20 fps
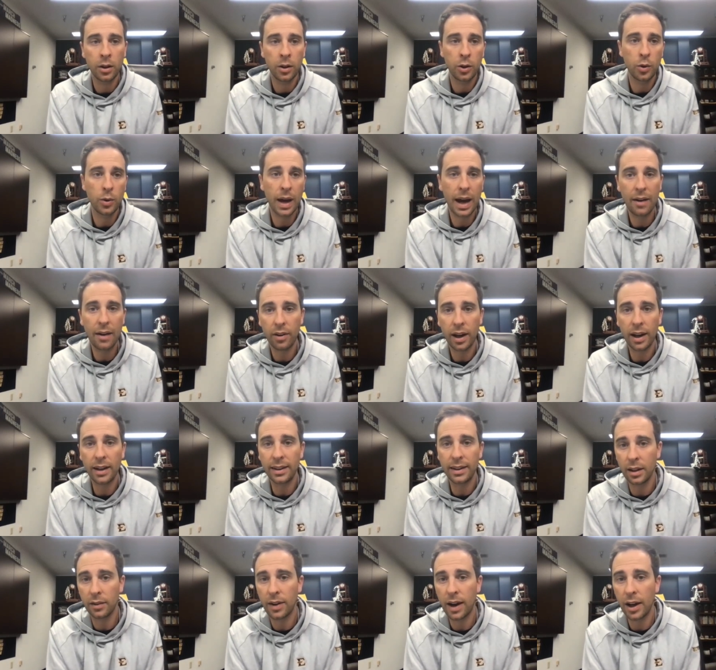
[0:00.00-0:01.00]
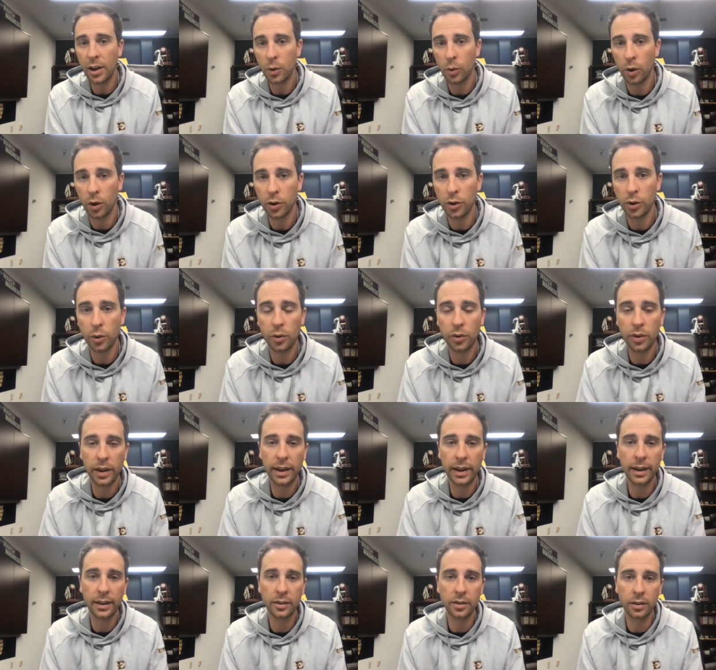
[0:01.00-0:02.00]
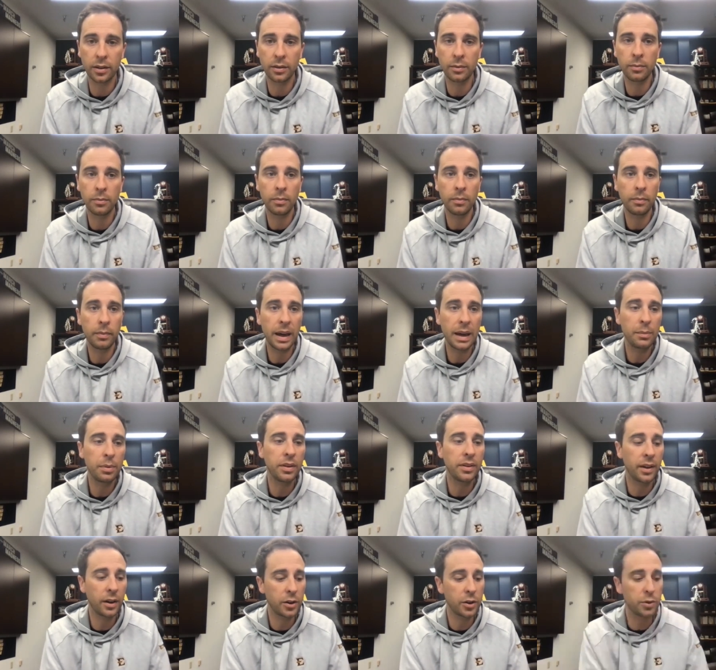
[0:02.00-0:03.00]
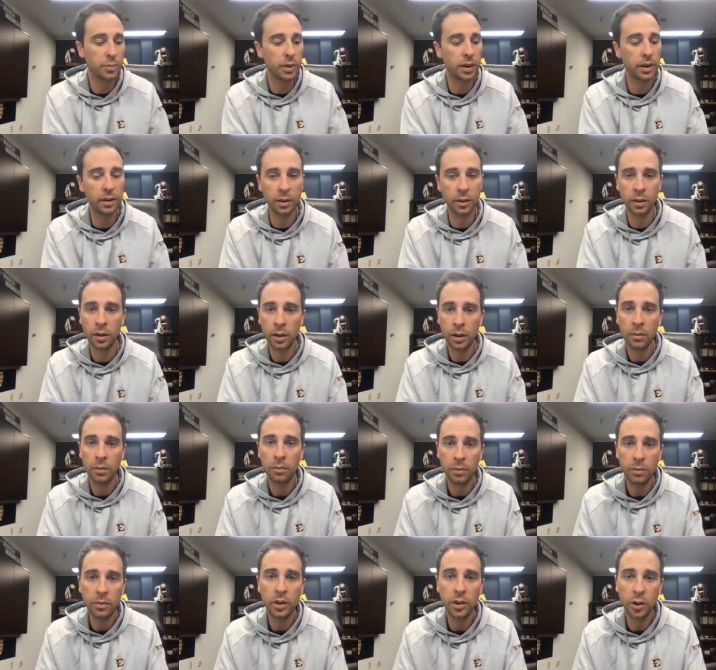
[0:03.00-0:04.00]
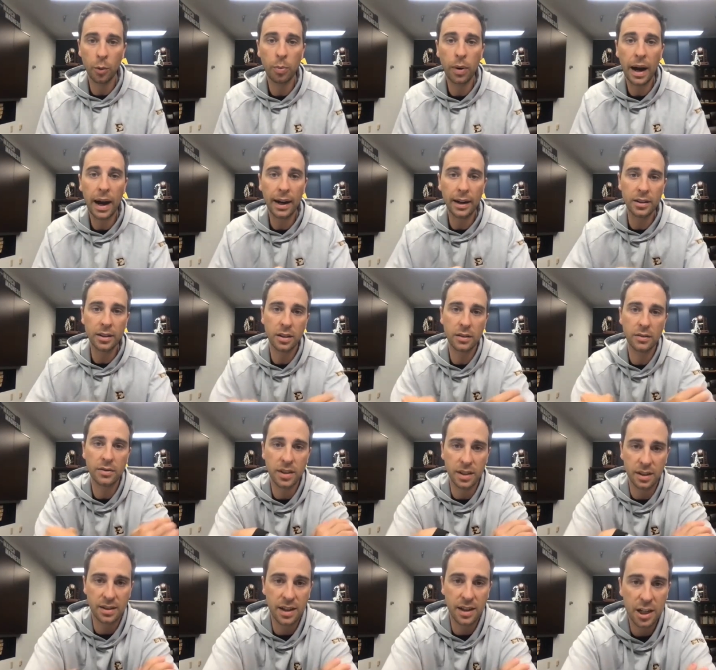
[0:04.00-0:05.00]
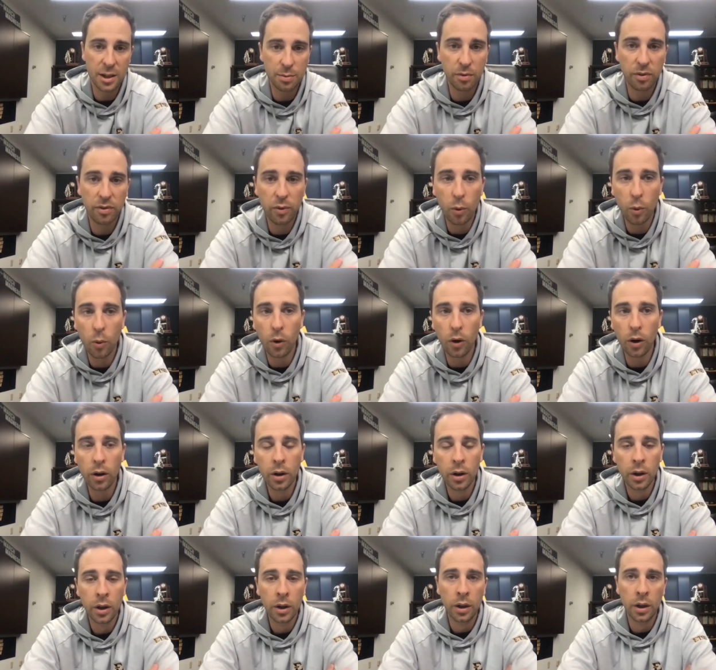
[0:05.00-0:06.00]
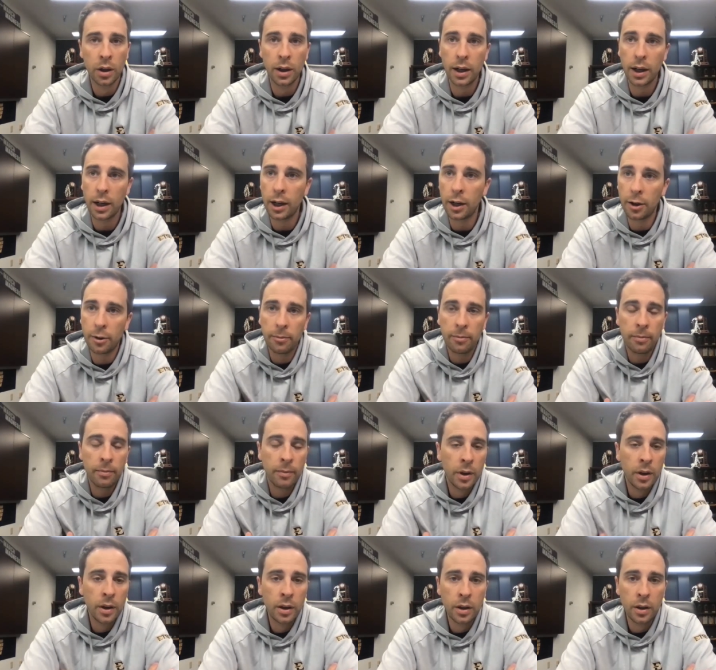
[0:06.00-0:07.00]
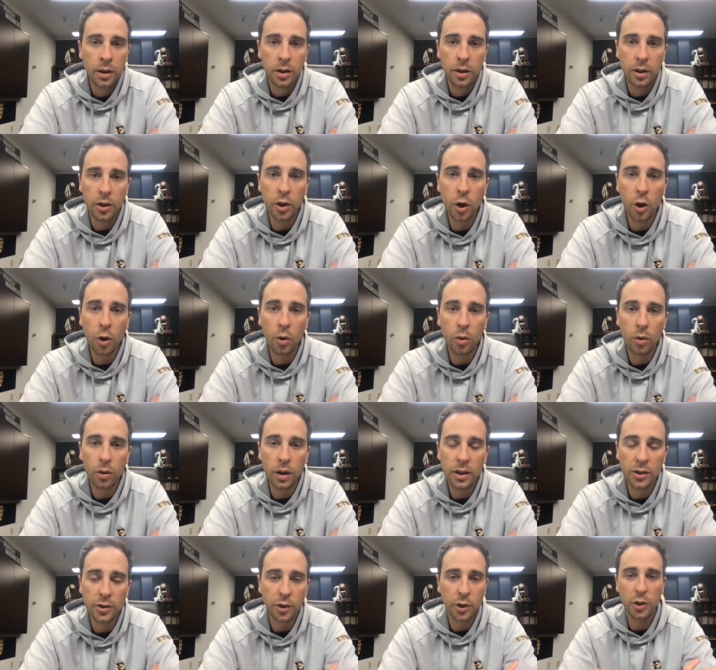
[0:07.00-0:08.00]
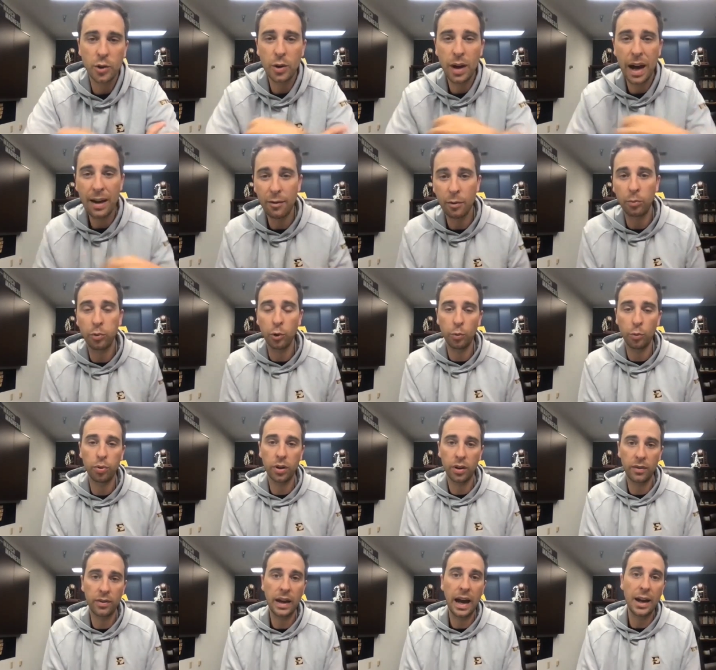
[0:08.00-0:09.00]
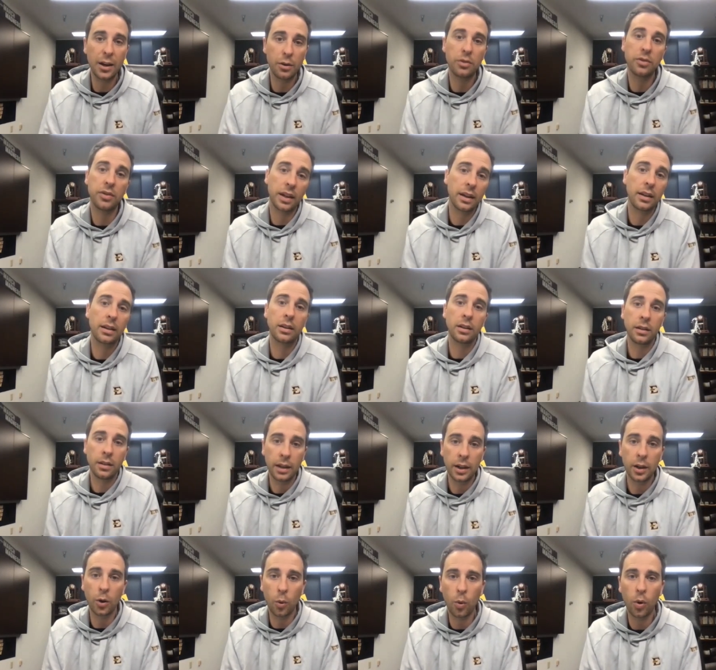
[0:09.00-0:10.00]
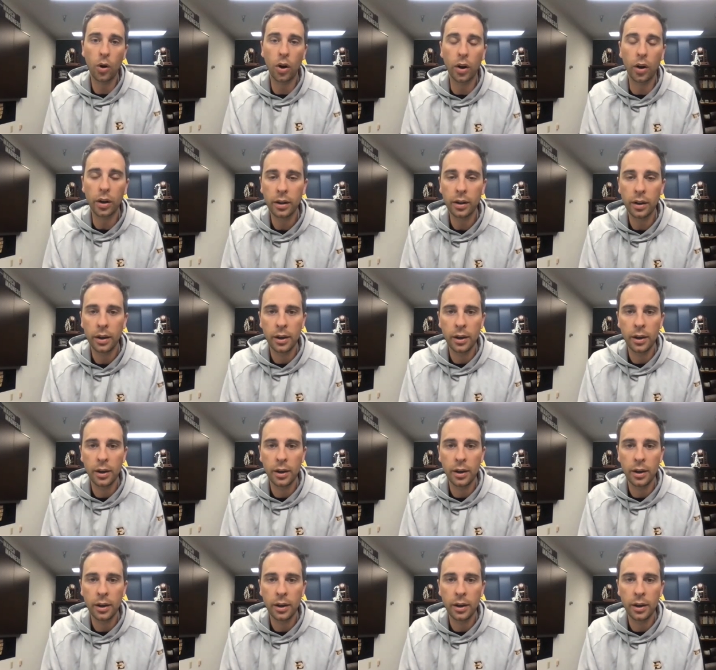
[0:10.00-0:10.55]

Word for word: you have an idea of how you want to do things and maybe there's been you know pockets of success before um, you know, and so you have a blueprint of how you think it'll work.